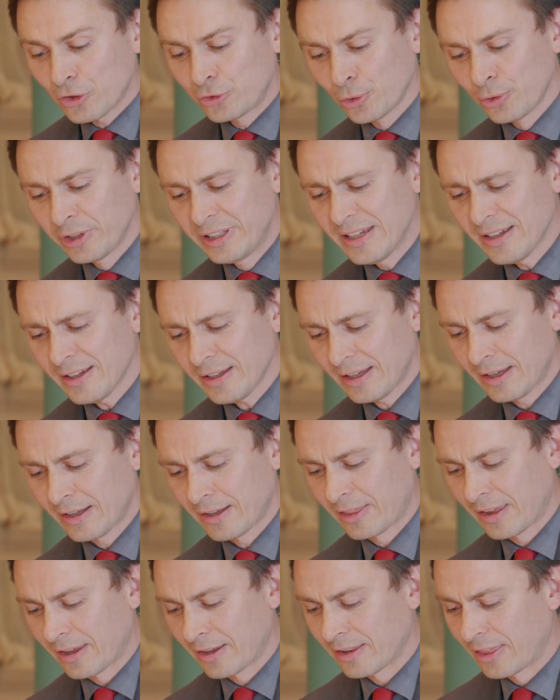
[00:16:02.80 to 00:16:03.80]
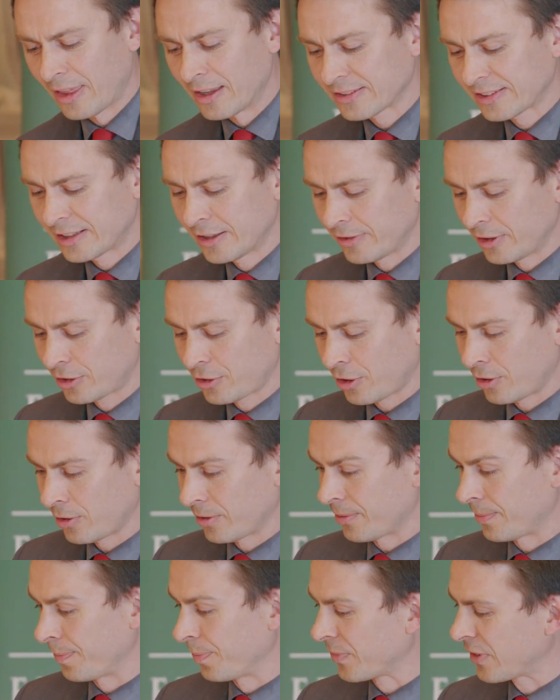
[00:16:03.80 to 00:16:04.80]
So here, the Civil
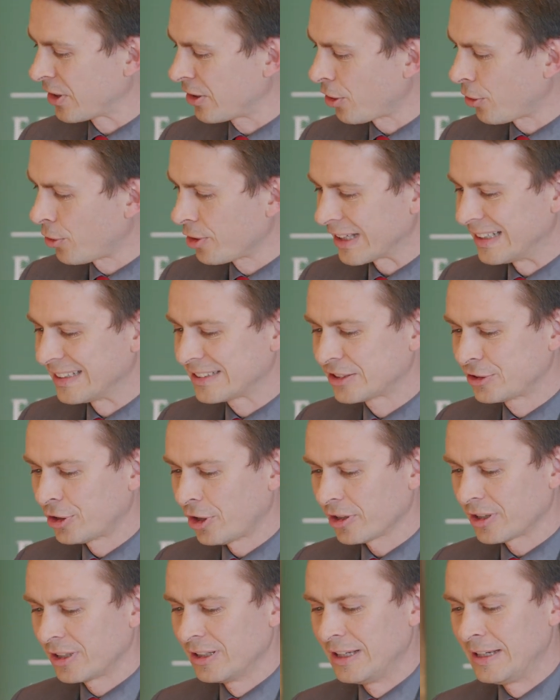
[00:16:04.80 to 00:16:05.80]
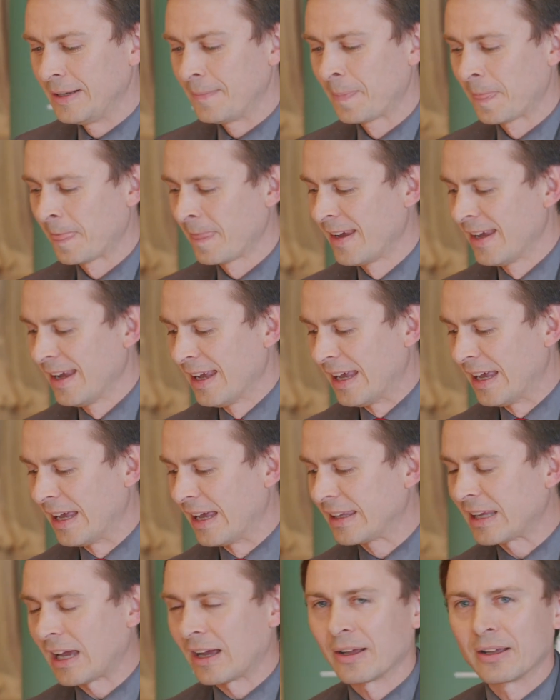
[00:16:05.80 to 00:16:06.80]
Code is certainly
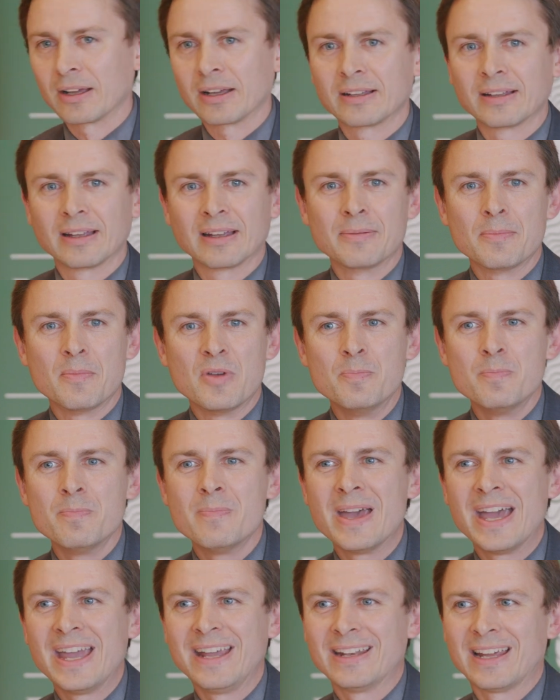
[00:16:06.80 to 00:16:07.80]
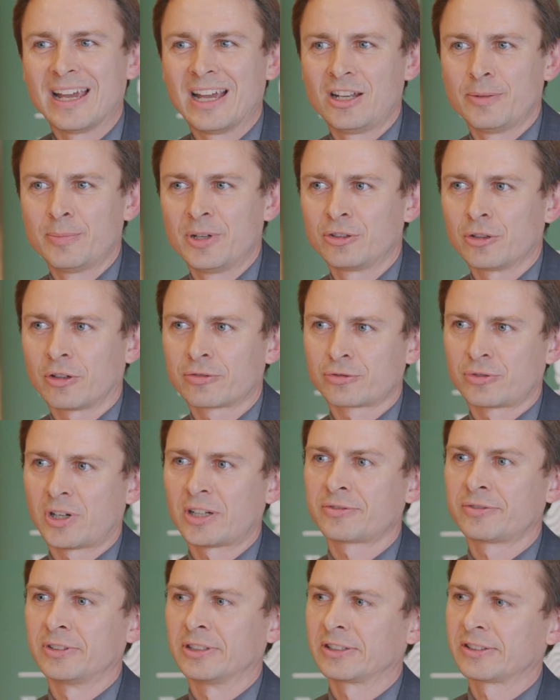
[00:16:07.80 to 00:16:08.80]
a main element of
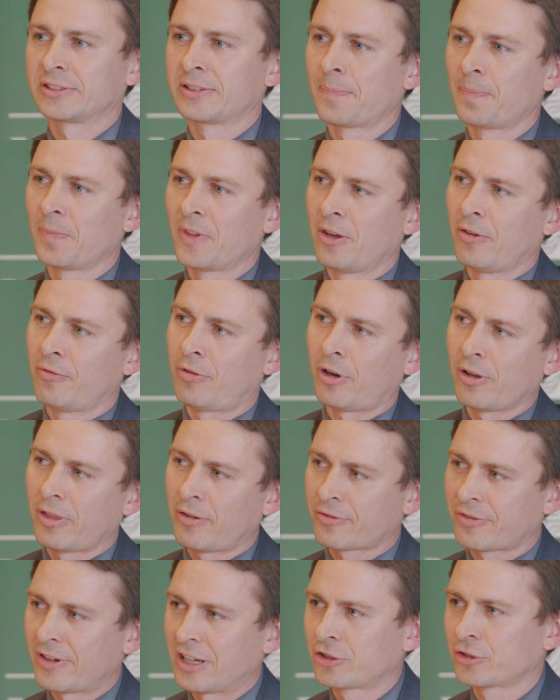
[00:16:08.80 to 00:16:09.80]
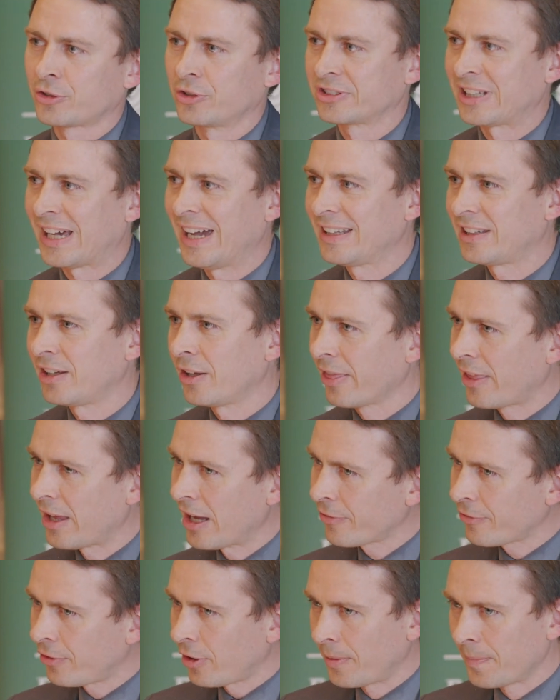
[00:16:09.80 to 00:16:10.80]
reference for the French society, and
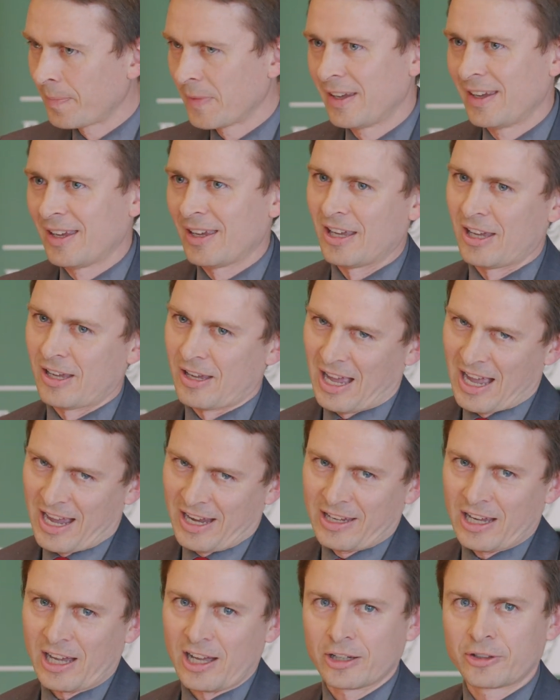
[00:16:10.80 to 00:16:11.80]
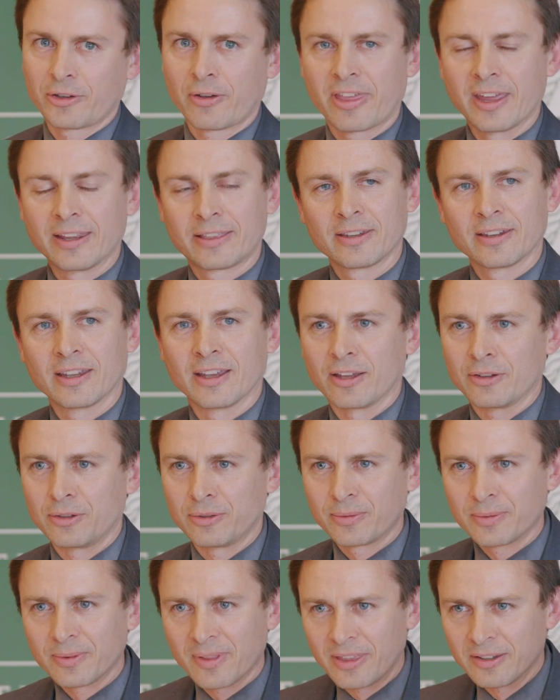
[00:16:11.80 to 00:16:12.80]
therefore I argue that
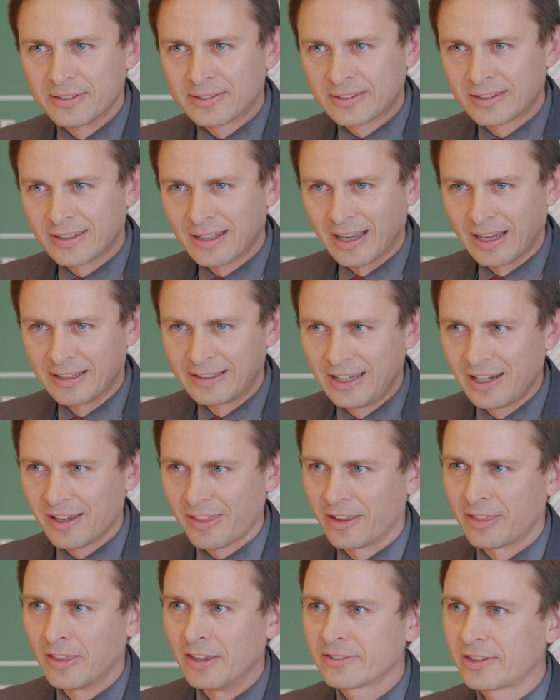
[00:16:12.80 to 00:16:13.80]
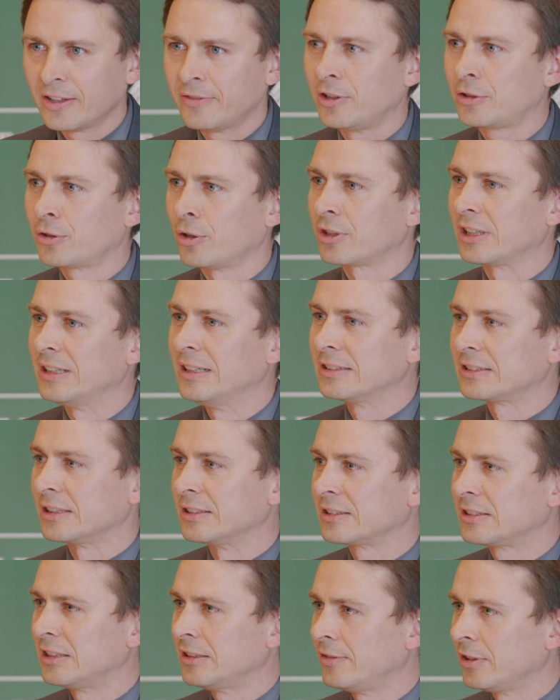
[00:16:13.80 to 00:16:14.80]
this idea that the Civil Code is
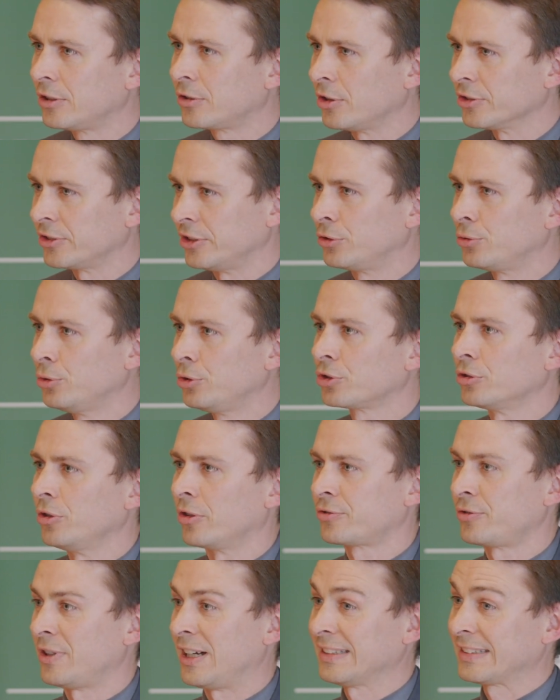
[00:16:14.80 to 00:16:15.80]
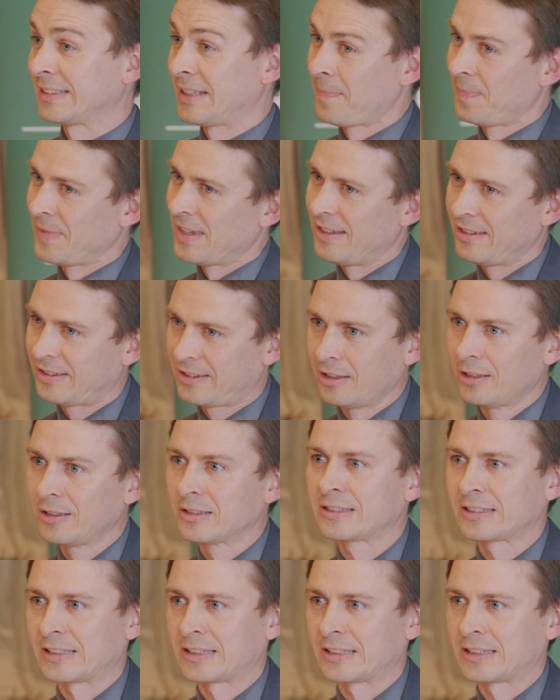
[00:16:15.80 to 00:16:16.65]
the civil constitution of France still